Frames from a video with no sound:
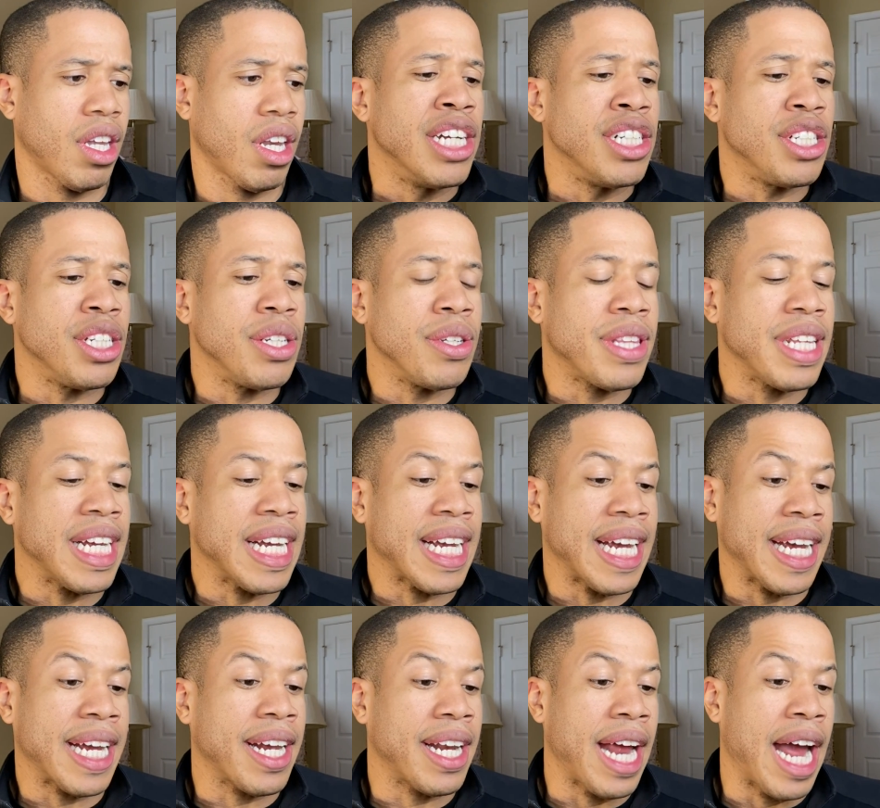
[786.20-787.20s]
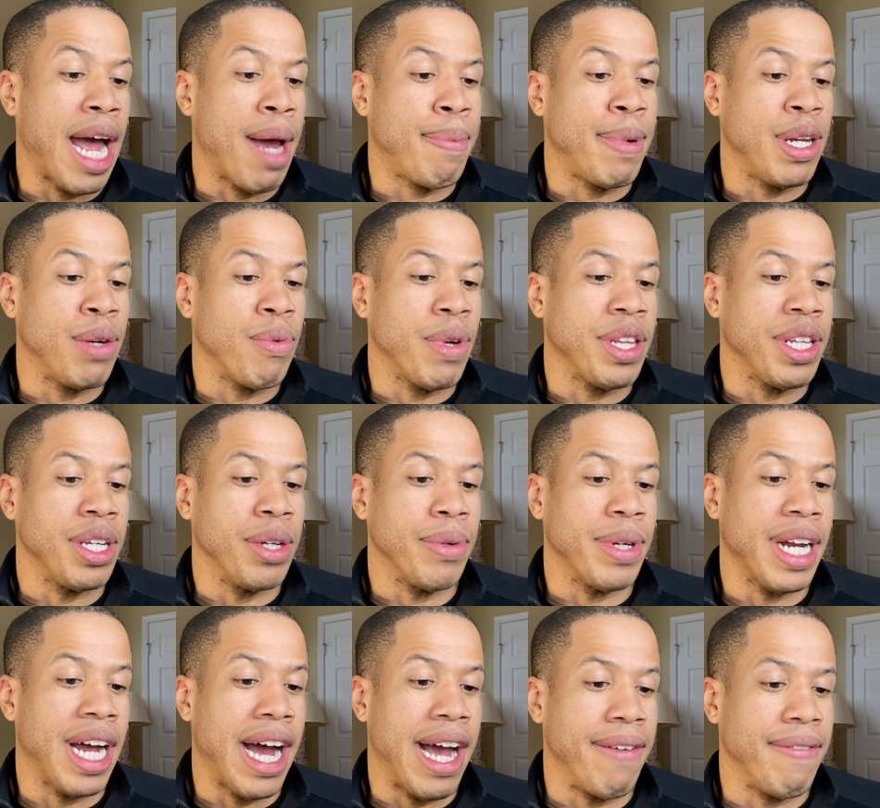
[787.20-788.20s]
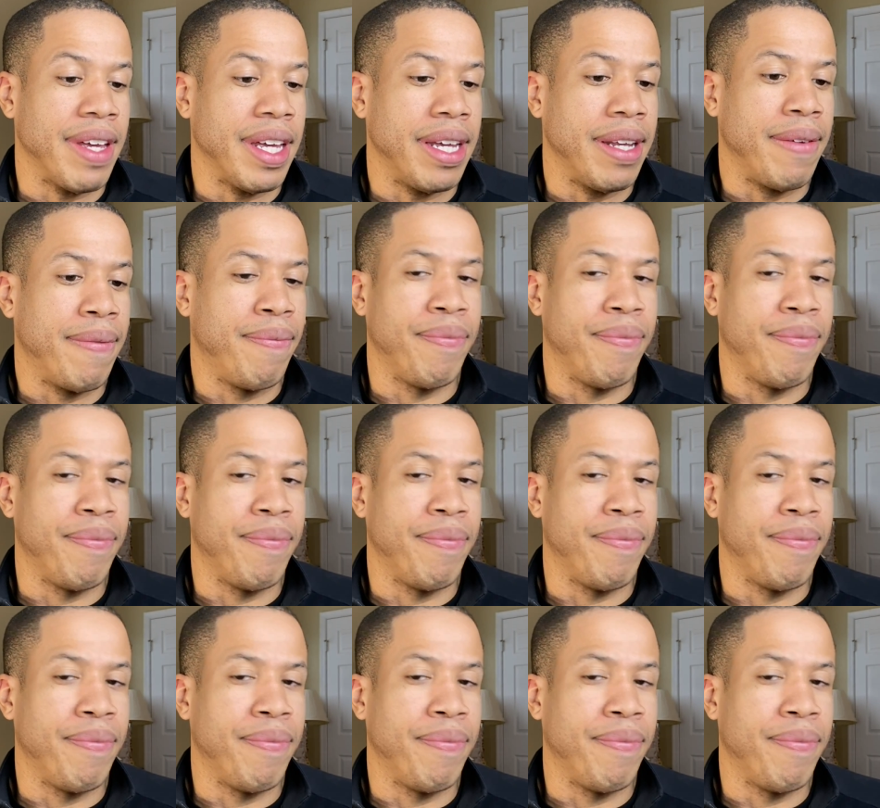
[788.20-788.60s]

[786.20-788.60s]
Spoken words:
"Do you think it could happen with you and Ivan?"